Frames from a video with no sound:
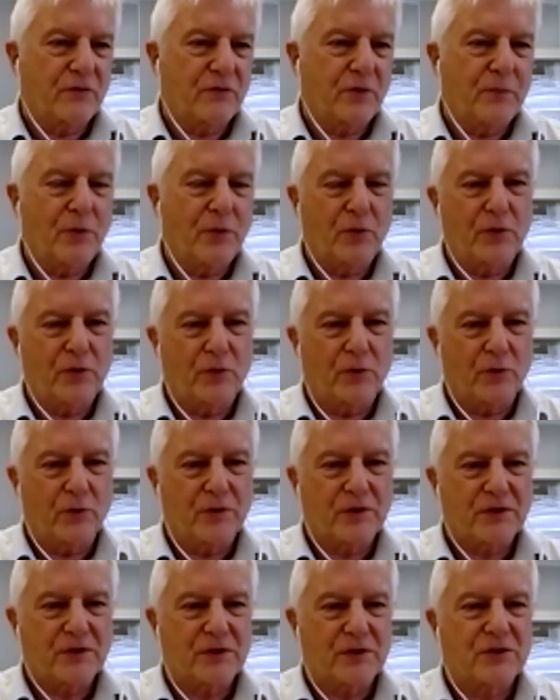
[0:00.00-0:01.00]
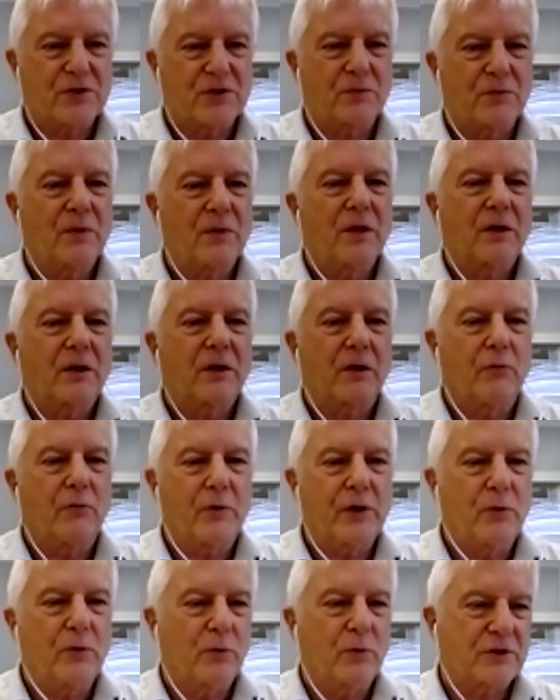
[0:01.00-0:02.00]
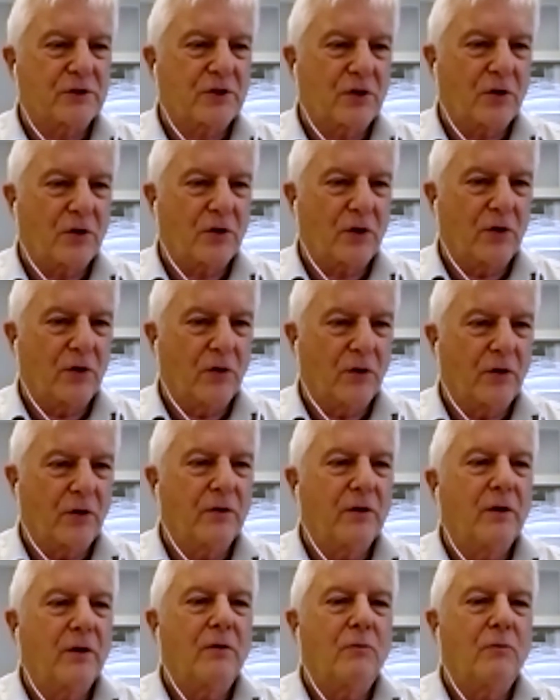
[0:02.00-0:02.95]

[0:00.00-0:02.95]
the building or the system can read what's going on,